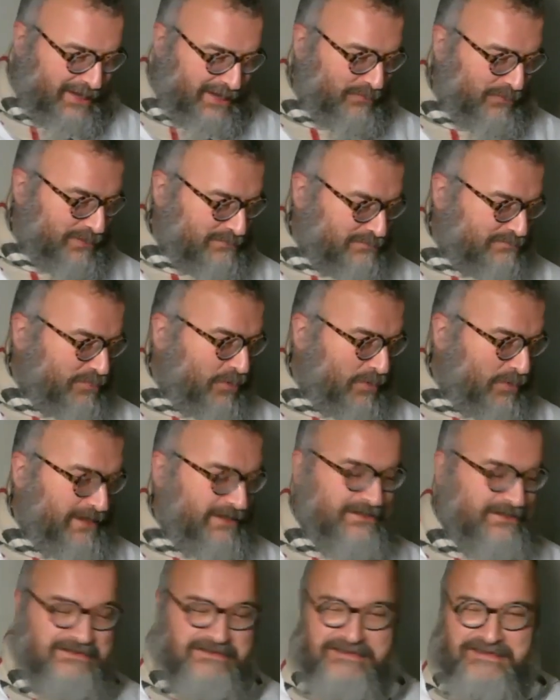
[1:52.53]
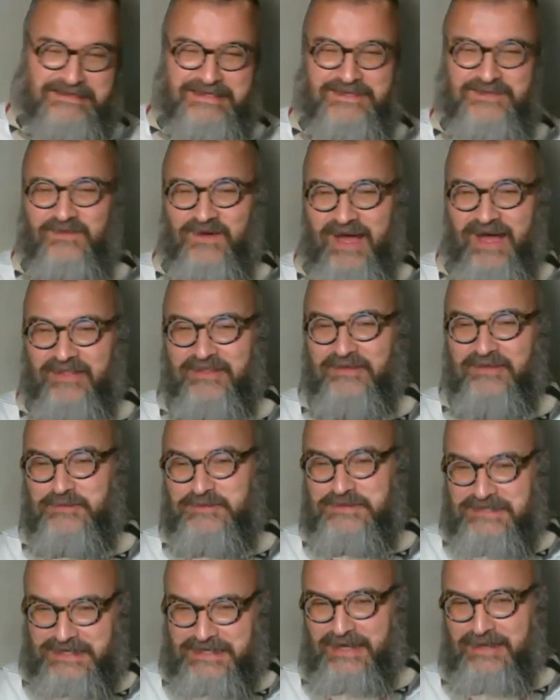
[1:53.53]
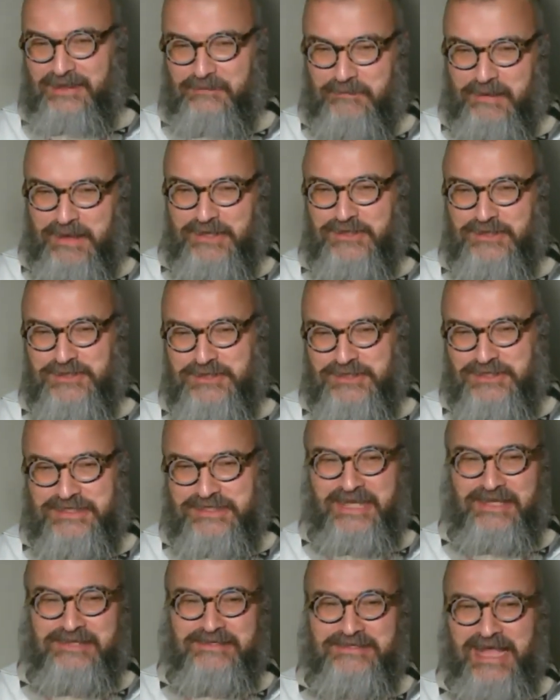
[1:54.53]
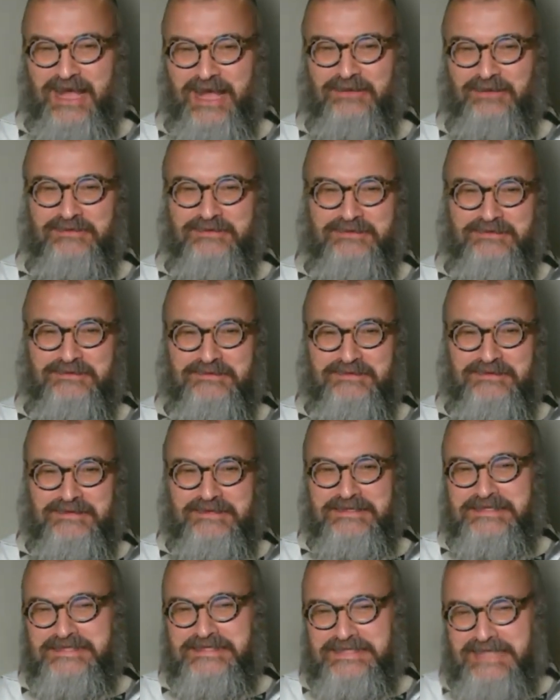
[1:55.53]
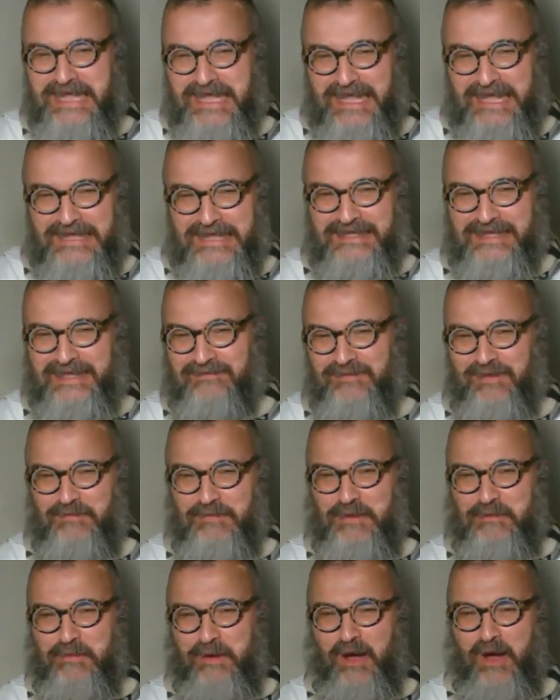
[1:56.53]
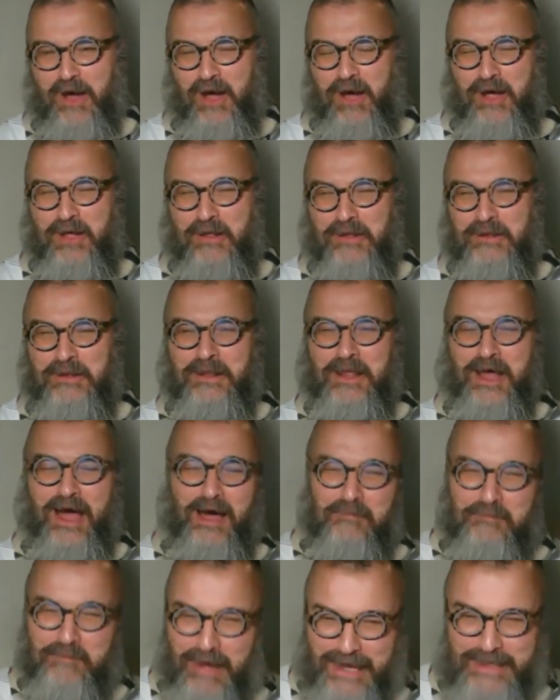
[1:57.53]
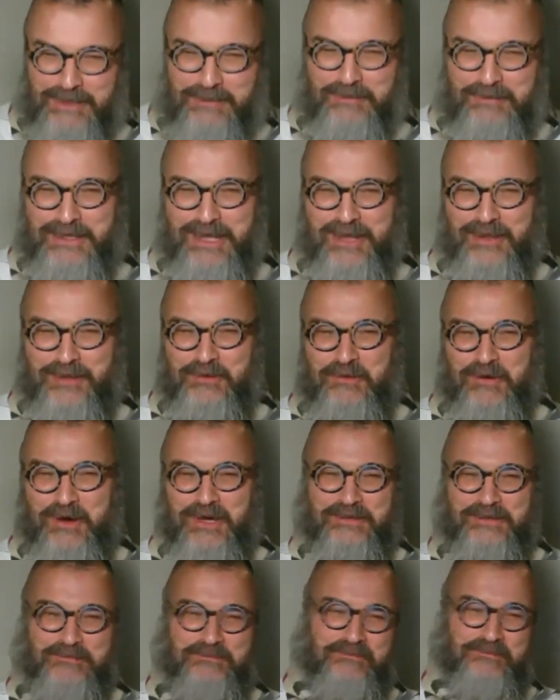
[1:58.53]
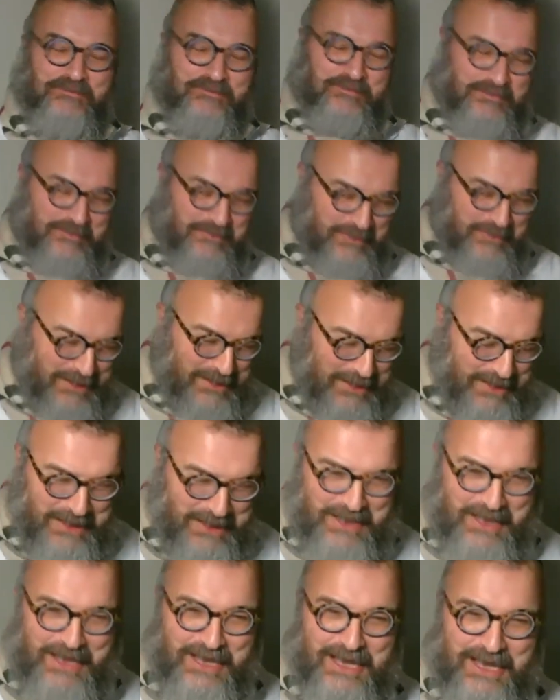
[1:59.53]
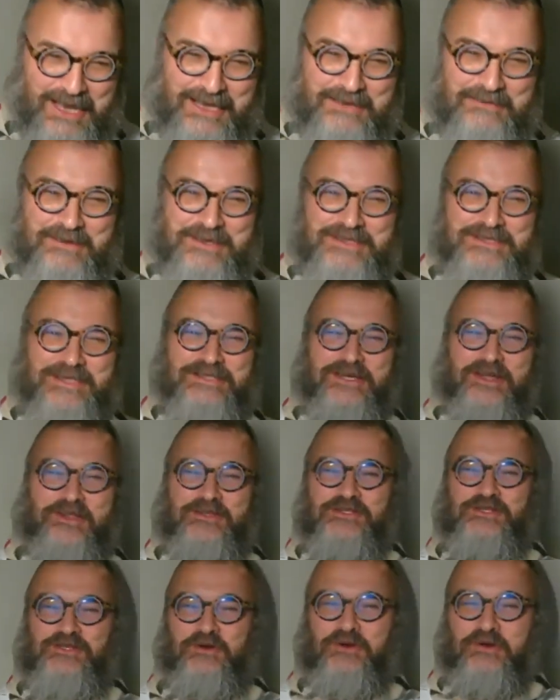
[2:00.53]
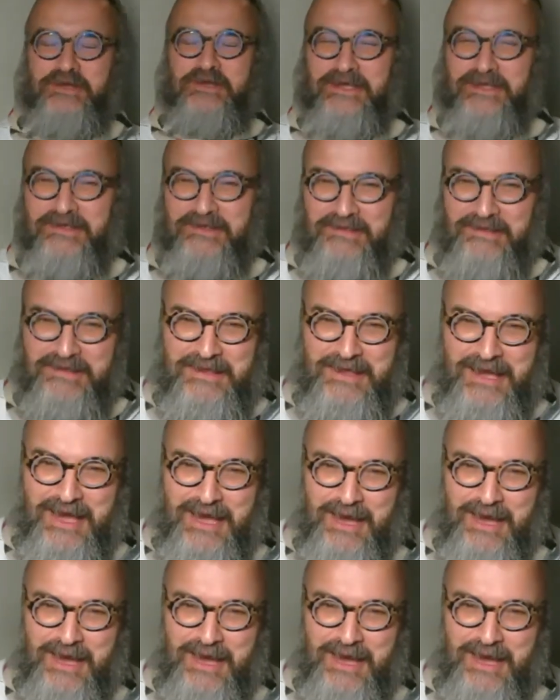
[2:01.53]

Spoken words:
At which point, his father, who's sitting on the bench, yells out, "Sid, give them the ball. I'll buy you another one." Anyways, they tell the story